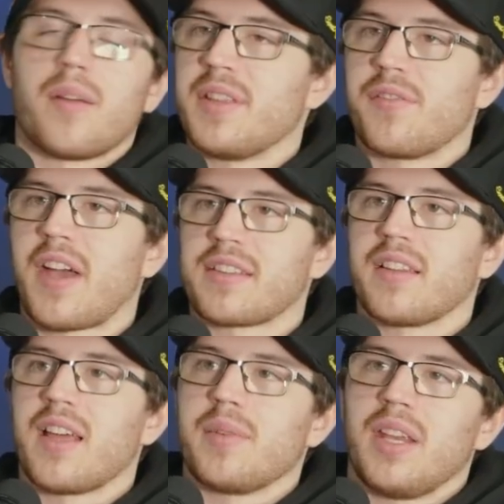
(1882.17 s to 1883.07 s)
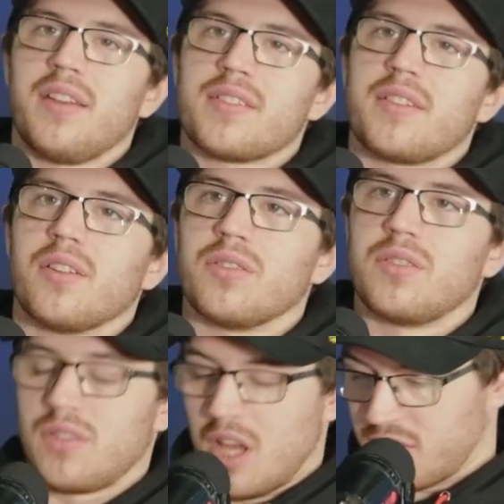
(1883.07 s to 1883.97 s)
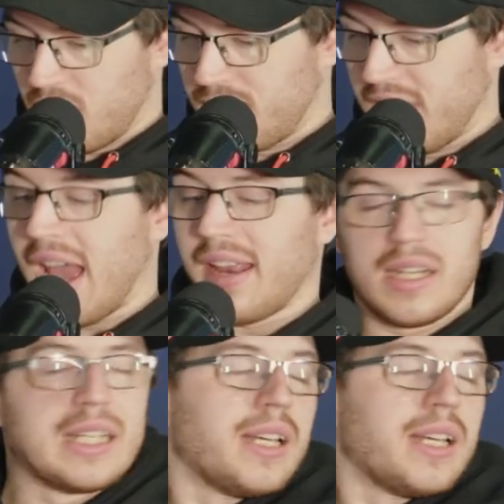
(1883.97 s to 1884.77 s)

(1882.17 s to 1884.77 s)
I mean, the fact that Lamborghini is still, V8,